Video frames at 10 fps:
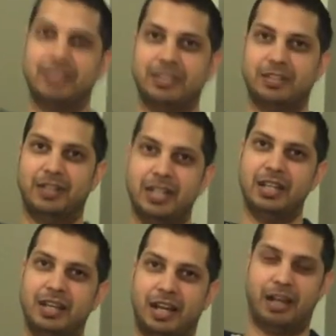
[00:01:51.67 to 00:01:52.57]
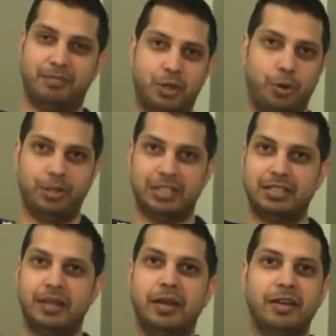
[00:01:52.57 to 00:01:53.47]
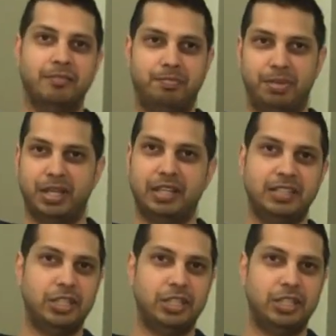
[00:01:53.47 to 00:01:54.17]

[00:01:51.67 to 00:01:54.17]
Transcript: So goalies, big,